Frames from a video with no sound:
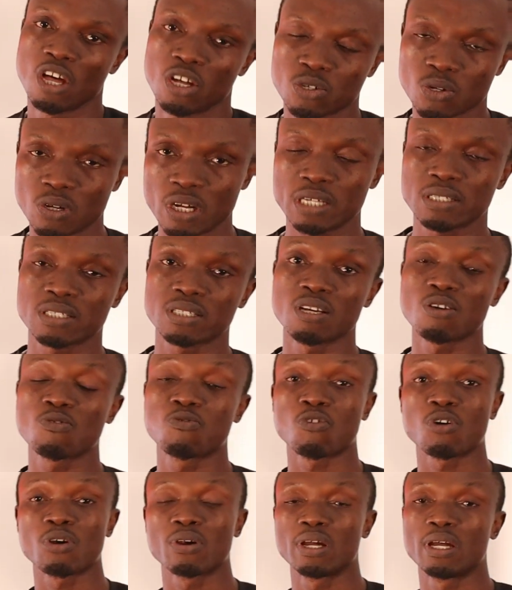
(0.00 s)
So let's take
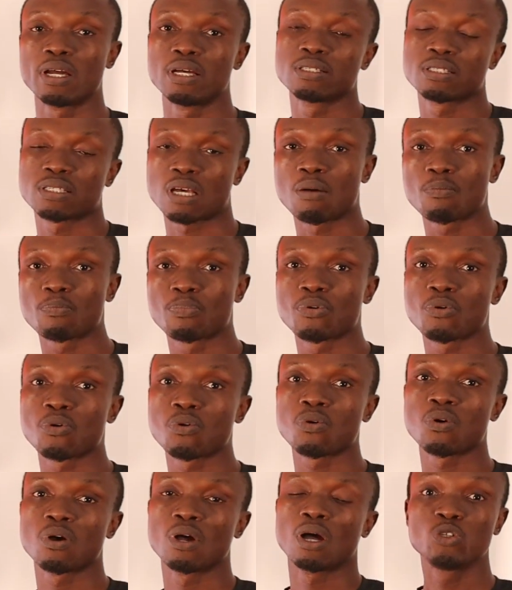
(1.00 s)
for
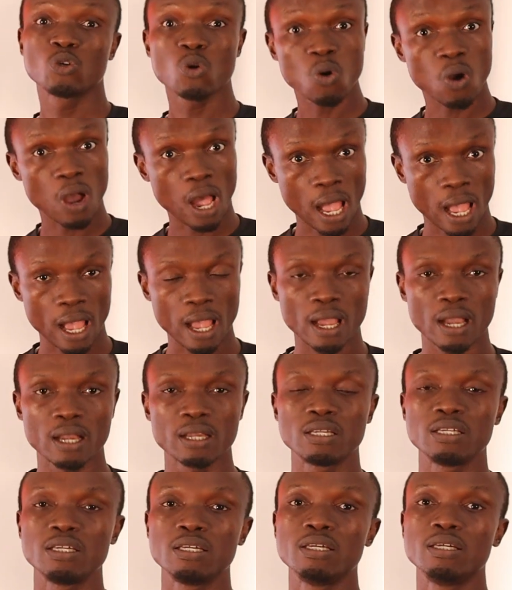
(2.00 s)
example, you
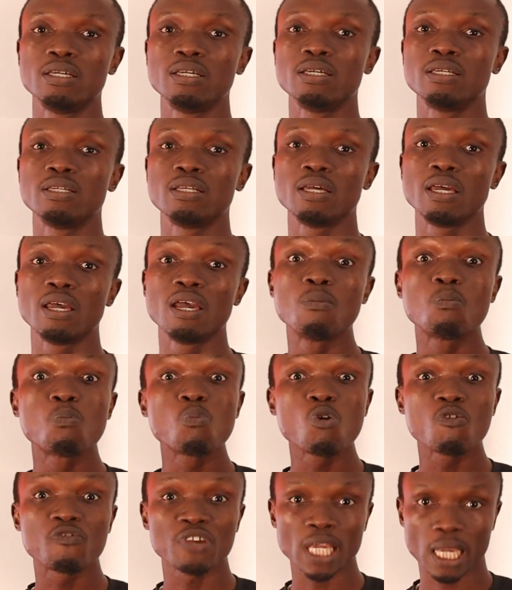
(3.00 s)
are in a
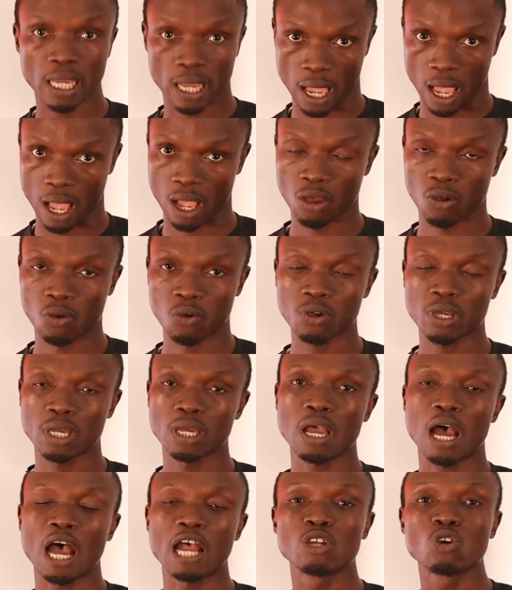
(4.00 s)
moving car,
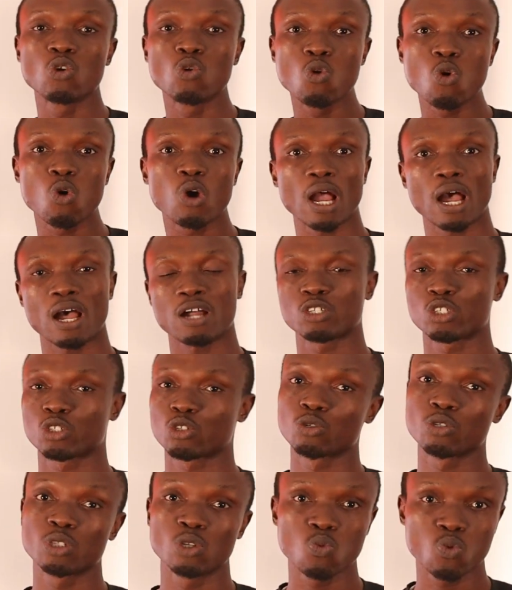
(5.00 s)
okay, and you look
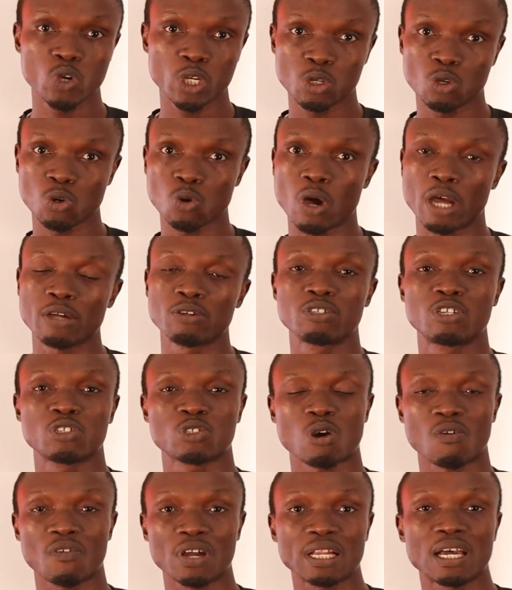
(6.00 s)
out through the window and you
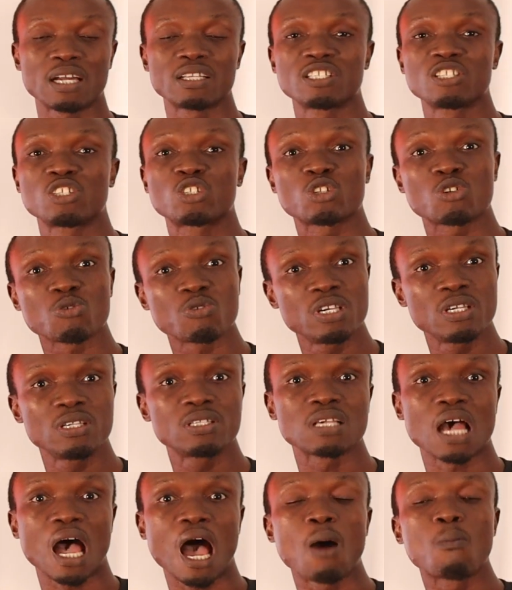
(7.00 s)
discover that the
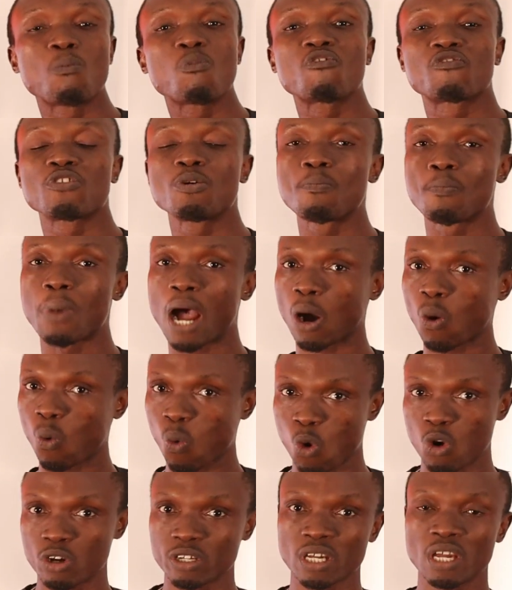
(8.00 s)
trees are moving
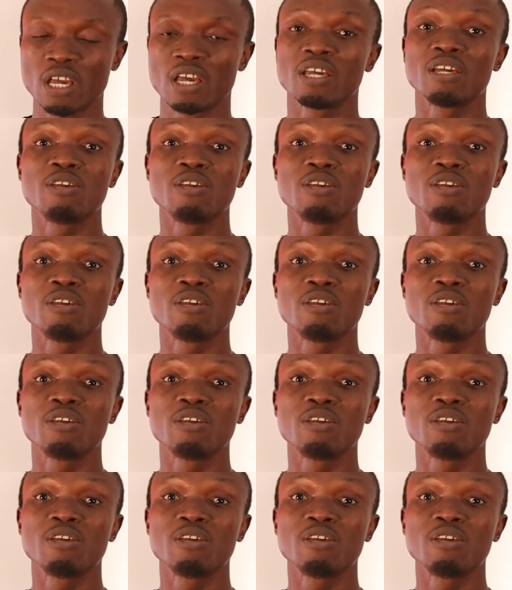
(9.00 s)
backward.